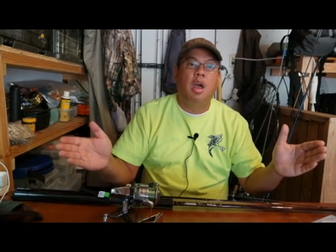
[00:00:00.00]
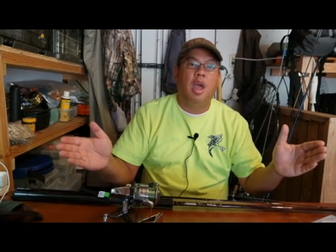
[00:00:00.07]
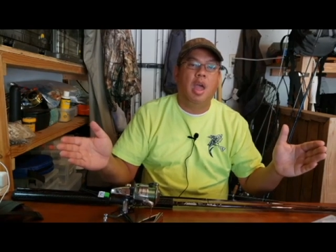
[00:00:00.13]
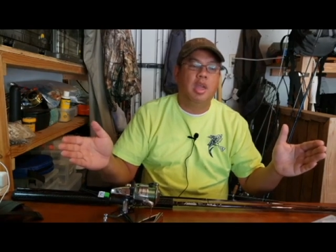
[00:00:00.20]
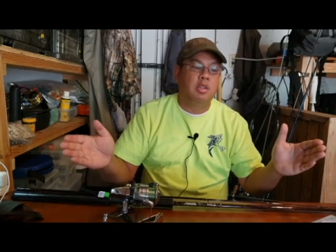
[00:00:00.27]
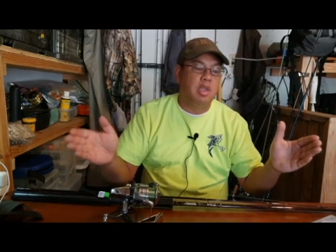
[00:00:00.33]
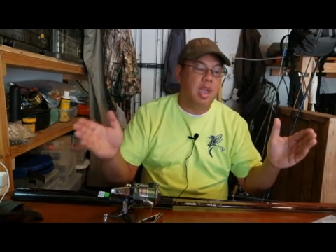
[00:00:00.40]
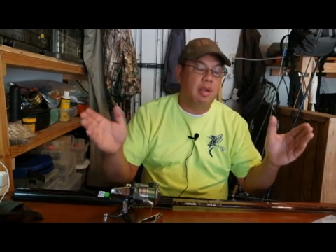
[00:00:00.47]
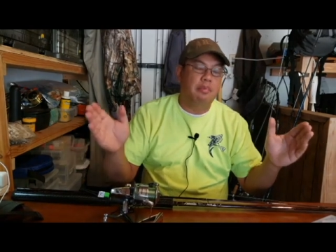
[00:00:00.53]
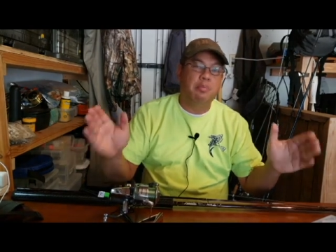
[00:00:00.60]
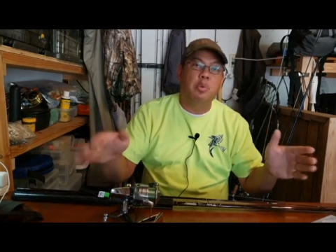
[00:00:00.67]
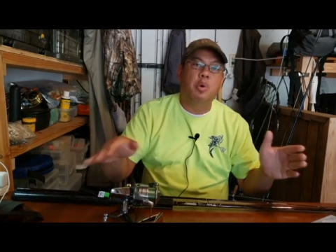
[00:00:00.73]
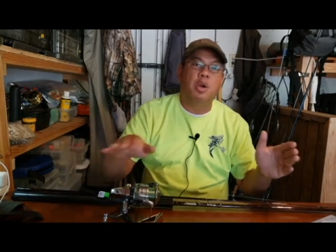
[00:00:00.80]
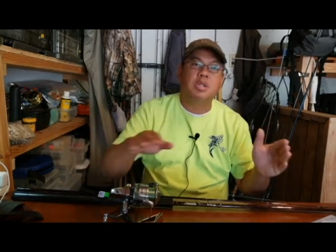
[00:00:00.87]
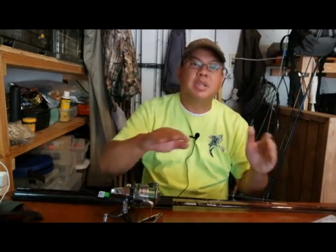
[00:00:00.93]
and you have
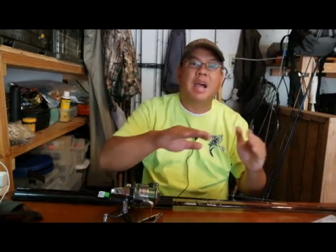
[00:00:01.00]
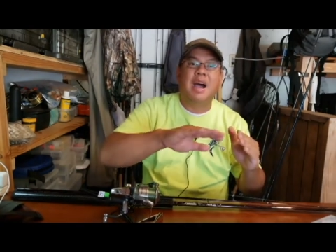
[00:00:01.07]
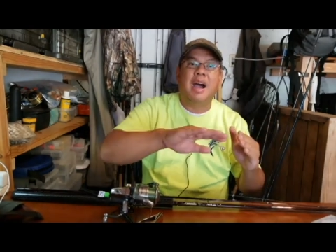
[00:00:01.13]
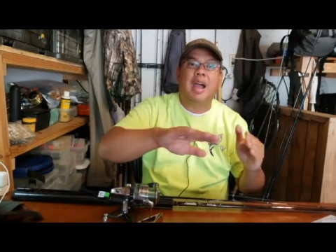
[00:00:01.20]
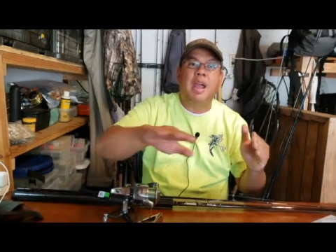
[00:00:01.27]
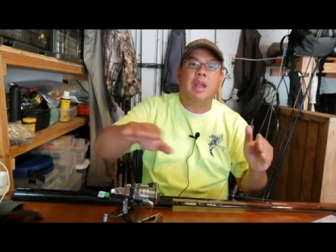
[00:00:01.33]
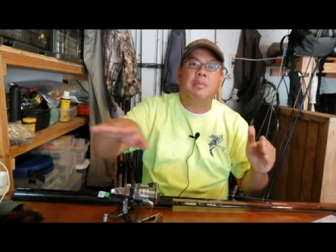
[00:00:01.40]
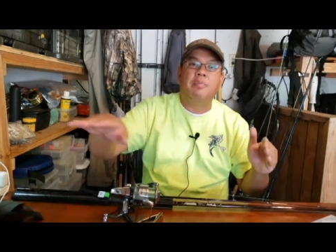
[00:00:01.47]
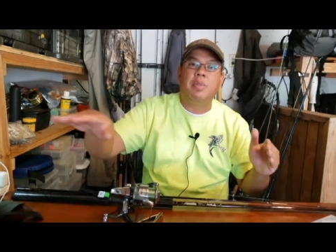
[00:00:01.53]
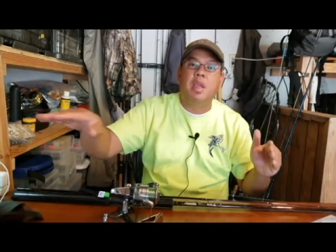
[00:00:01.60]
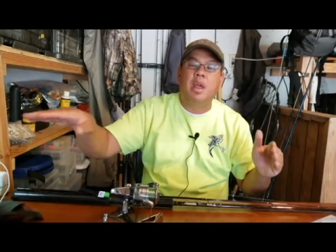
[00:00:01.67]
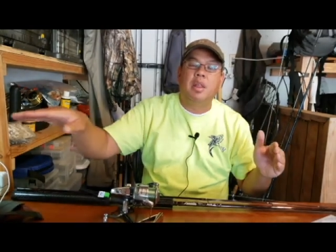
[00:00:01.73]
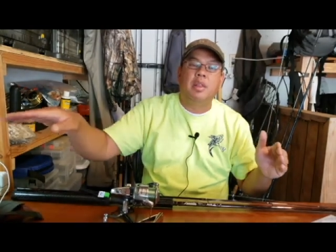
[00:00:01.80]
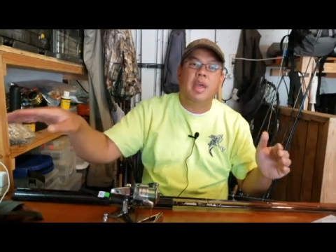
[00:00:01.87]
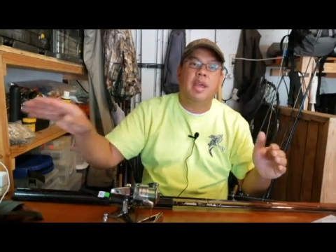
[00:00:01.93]
more time
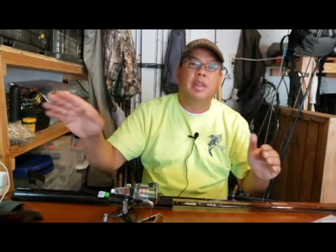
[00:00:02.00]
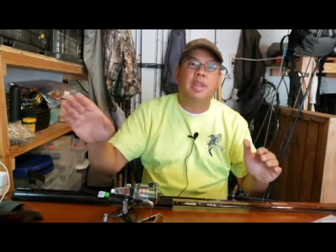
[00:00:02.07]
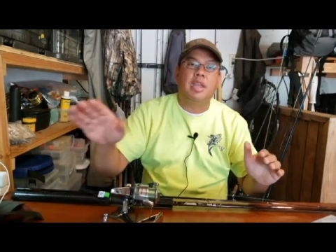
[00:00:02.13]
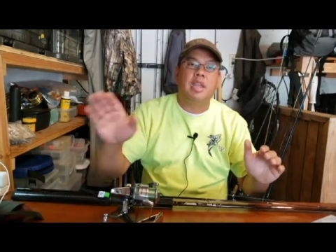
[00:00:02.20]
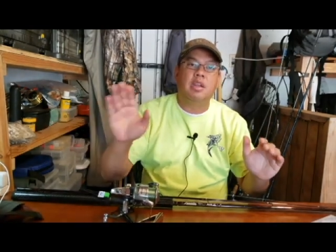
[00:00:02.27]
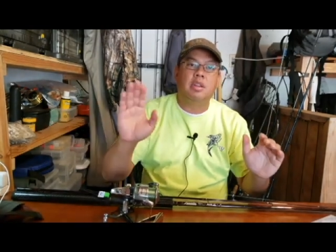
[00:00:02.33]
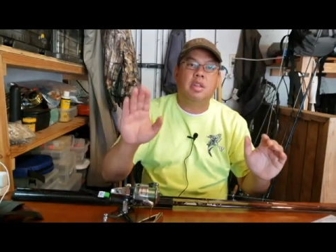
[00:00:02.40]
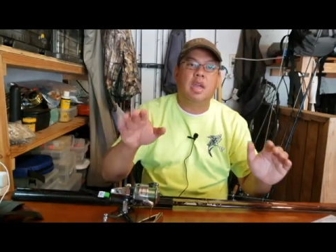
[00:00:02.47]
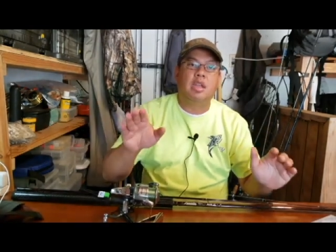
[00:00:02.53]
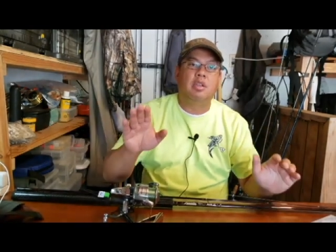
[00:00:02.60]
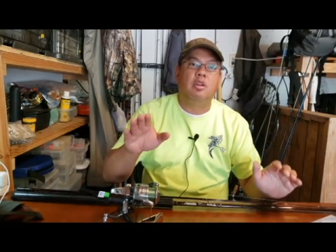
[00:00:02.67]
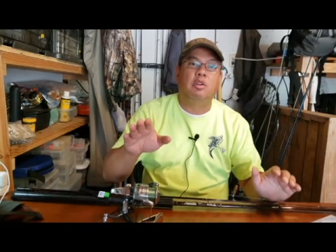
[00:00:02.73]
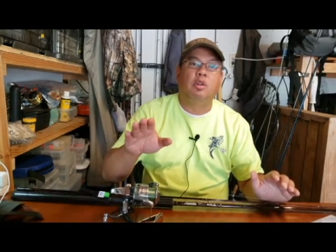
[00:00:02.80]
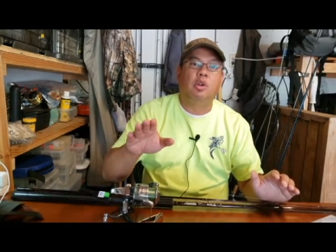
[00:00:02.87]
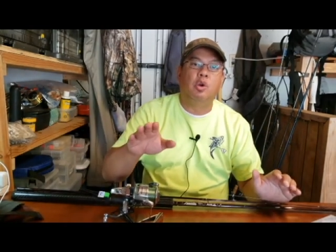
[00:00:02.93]
that
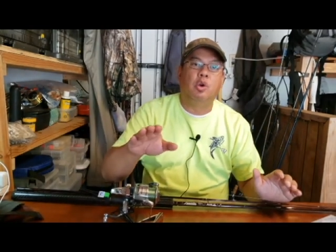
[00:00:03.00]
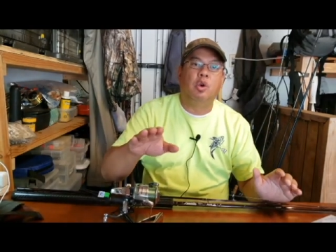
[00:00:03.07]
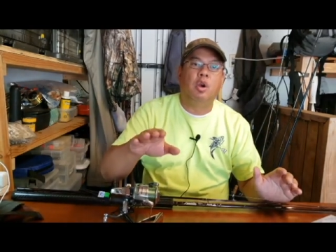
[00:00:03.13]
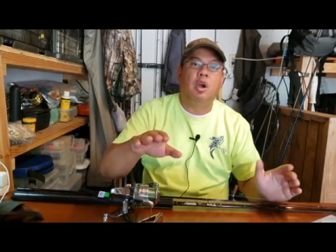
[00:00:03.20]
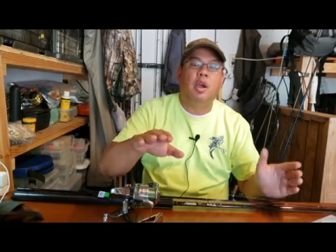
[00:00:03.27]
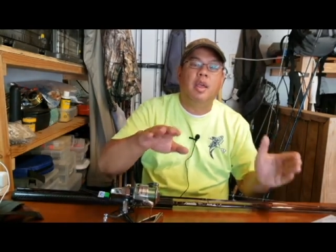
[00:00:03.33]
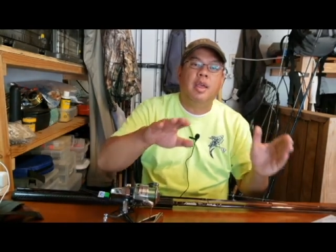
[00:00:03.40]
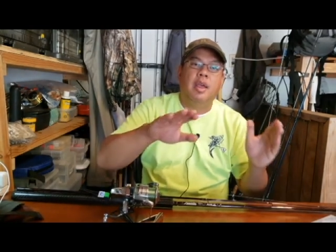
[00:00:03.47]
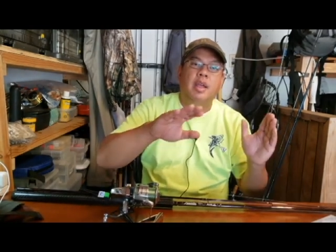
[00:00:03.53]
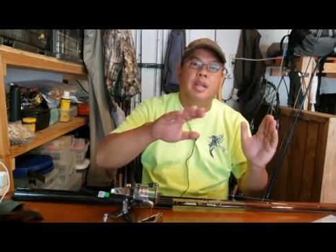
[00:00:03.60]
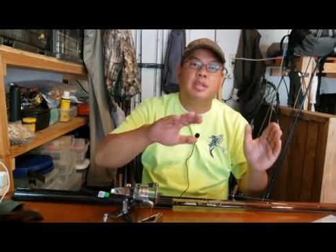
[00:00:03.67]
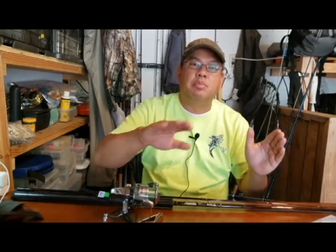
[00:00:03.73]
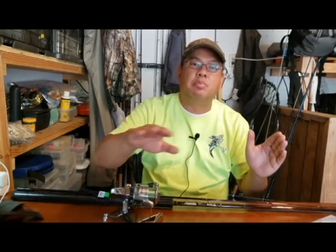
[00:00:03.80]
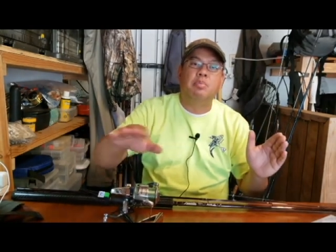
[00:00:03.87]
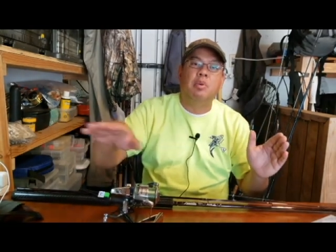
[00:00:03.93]
your lure
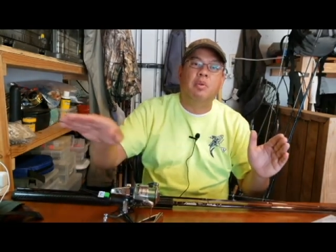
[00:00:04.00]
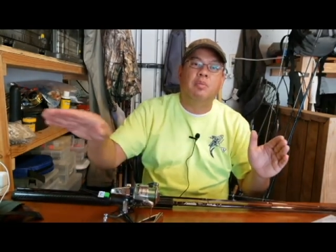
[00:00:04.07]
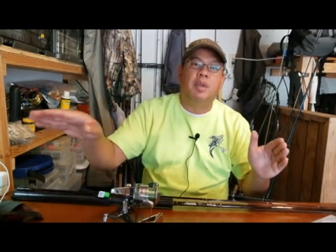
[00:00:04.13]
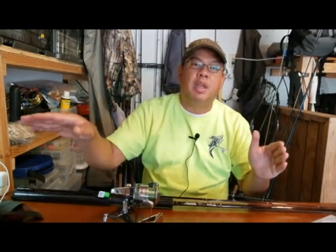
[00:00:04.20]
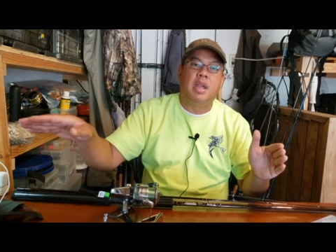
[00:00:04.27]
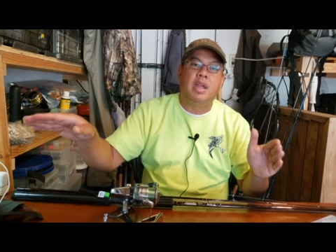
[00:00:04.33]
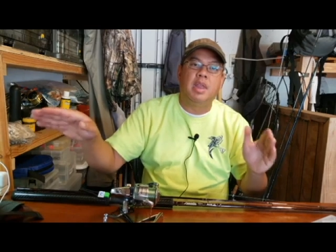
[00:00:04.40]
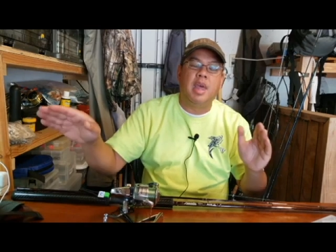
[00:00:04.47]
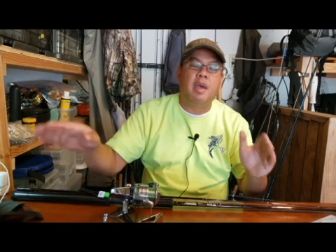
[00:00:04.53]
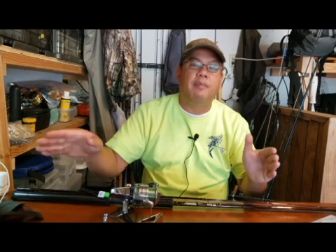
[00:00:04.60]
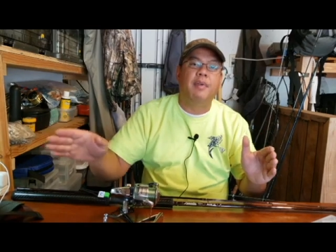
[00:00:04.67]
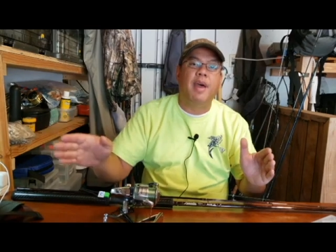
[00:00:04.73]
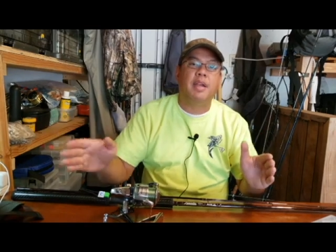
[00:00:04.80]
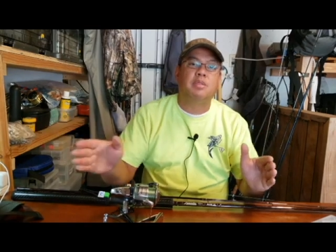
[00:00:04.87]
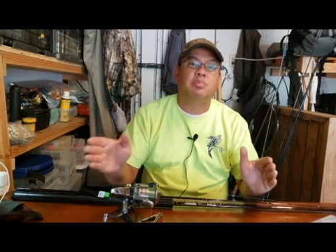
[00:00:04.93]
is moving in that
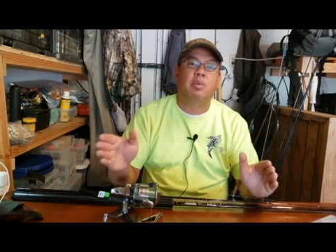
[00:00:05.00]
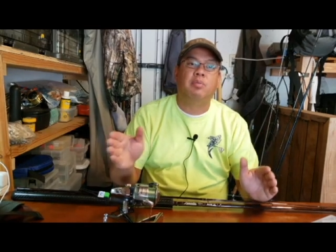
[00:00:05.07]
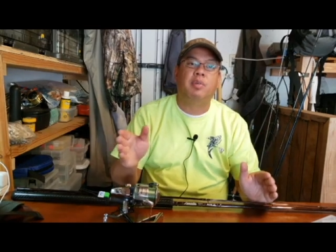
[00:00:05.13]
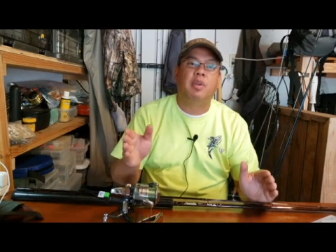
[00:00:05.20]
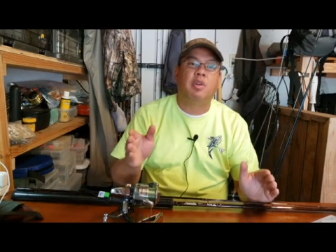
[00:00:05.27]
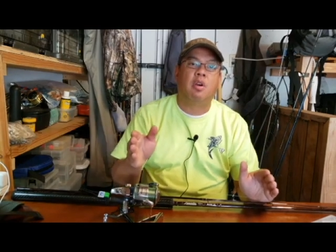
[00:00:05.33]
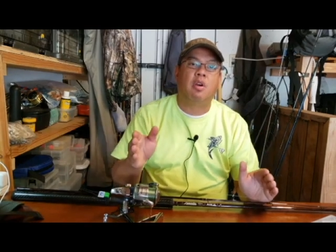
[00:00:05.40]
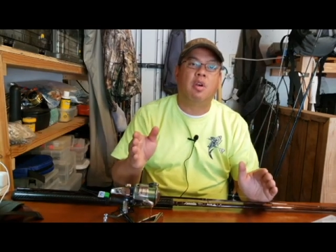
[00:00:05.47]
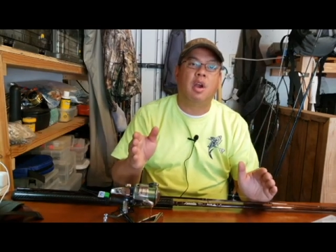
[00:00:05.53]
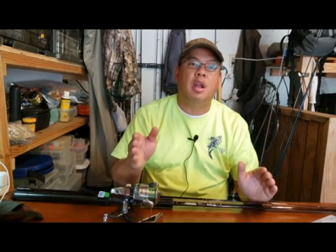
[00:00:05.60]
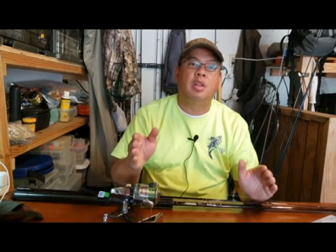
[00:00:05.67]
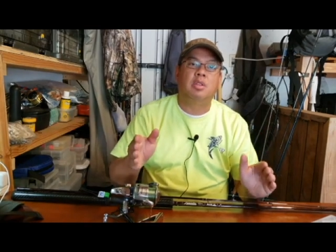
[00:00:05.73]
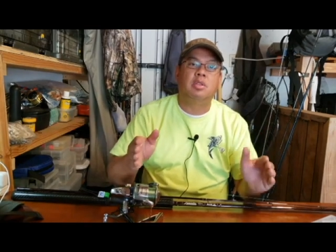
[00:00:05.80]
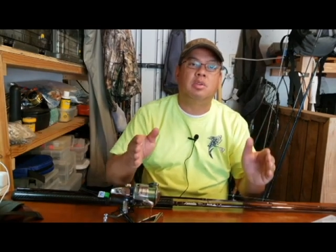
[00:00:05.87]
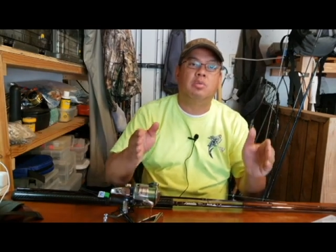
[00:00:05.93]
fast moving current
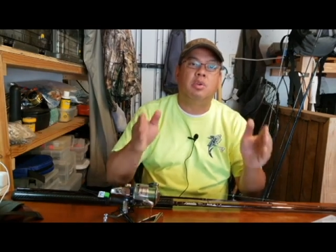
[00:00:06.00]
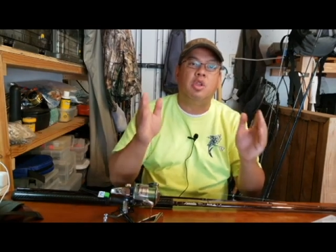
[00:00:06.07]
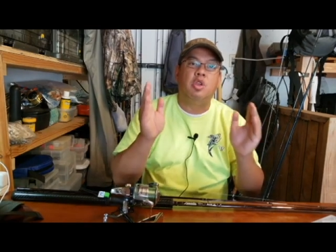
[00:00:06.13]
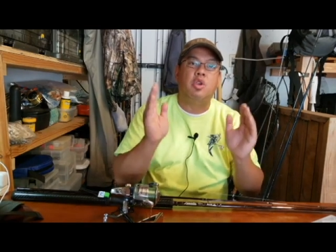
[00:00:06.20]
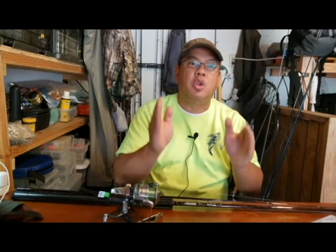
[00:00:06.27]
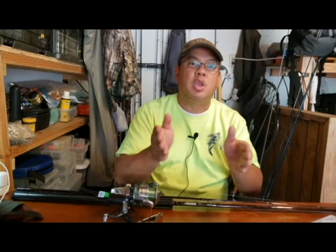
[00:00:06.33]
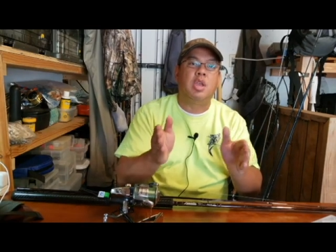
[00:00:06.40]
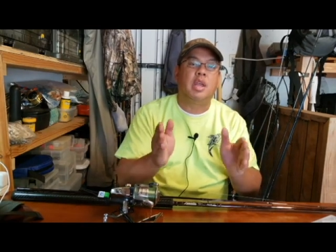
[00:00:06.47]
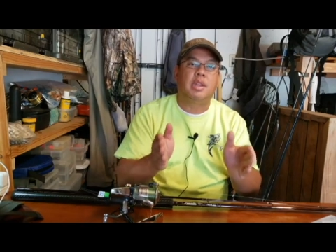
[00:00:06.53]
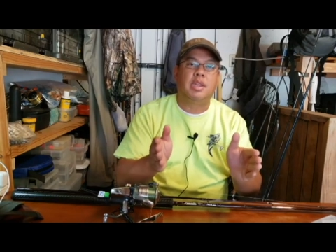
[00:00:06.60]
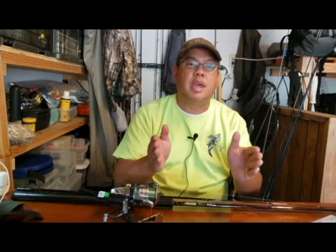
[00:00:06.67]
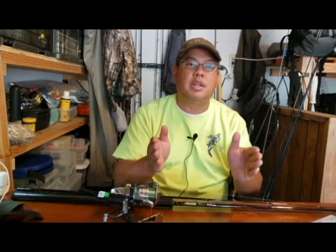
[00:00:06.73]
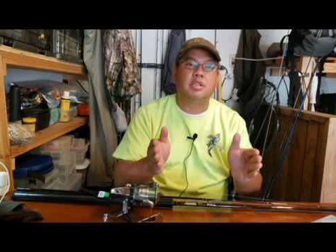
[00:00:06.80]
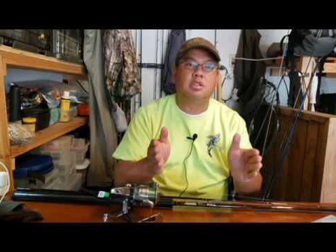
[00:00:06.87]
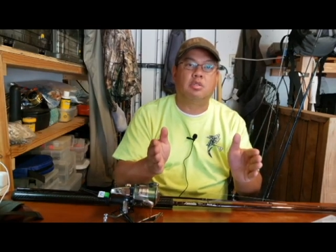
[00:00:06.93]
to where you can get
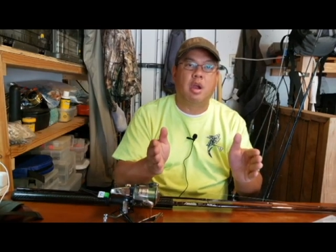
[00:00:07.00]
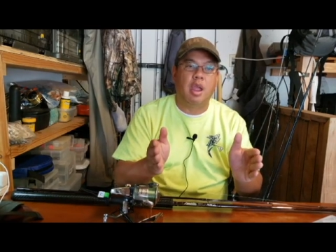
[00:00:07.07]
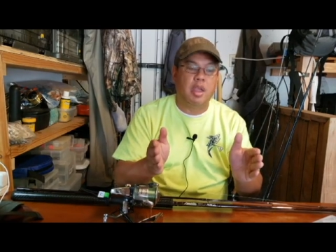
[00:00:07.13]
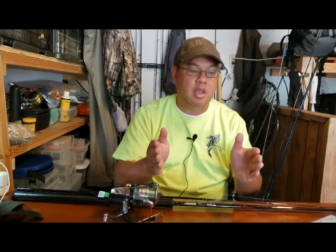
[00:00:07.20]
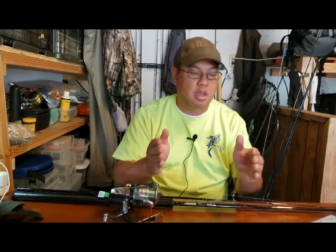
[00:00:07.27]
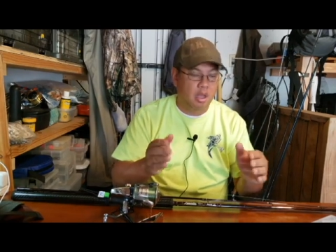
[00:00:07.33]
that strike.